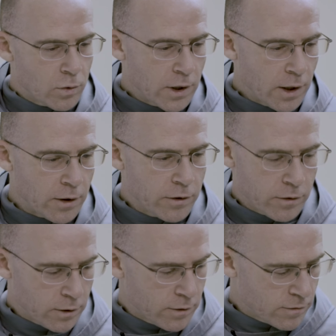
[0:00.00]
Okay, I
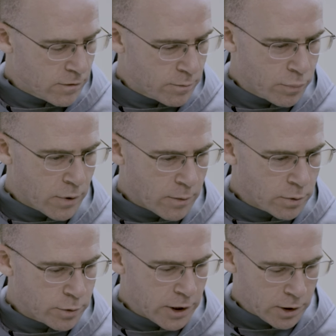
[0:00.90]
think this is
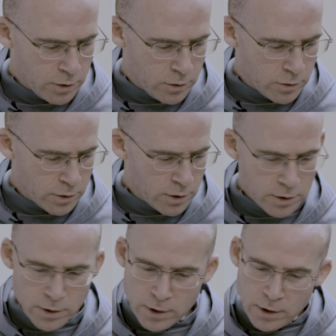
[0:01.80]
probably a
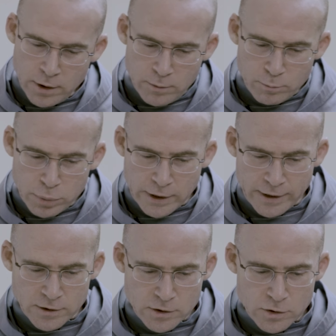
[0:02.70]
good
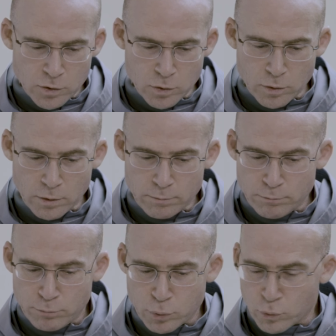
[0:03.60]
place to
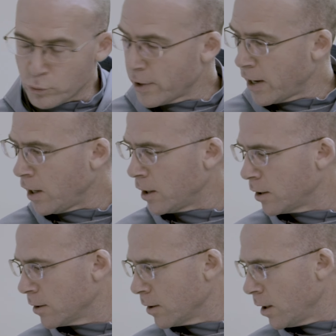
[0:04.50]

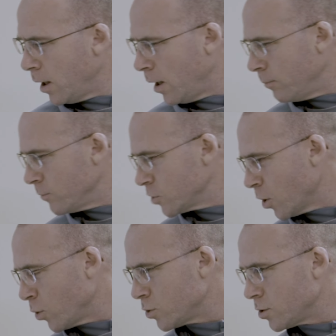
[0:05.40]
break. Um,
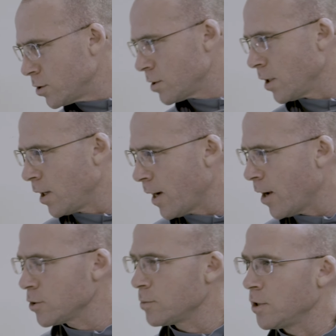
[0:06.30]
so just an
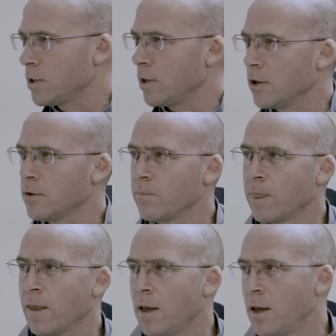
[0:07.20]
announcement here.
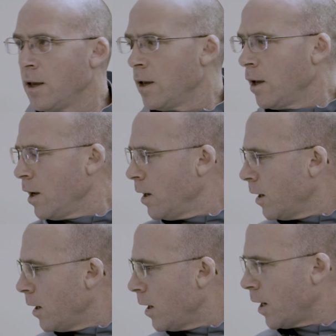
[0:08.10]

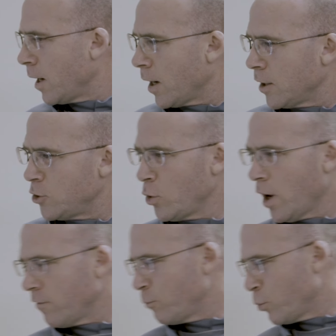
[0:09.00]
I, I do
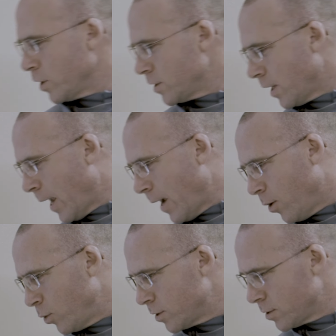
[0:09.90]
have printed
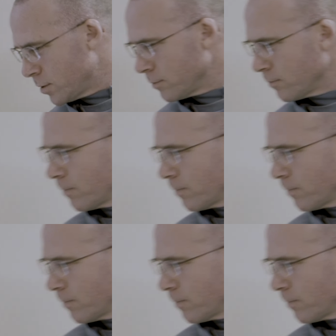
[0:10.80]
out